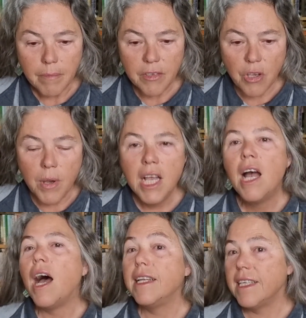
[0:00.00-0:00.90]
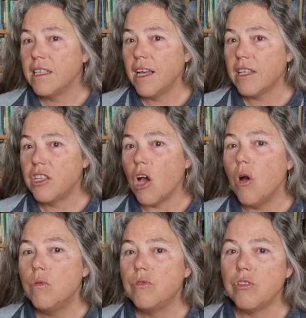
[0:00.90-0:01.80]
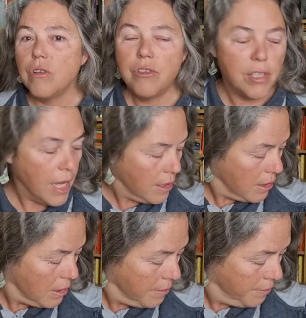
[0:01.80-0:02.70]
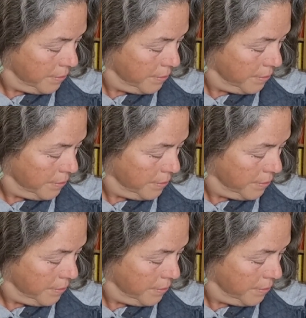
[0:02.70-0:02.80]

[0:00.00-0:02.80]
So I did like the oh-so-subtle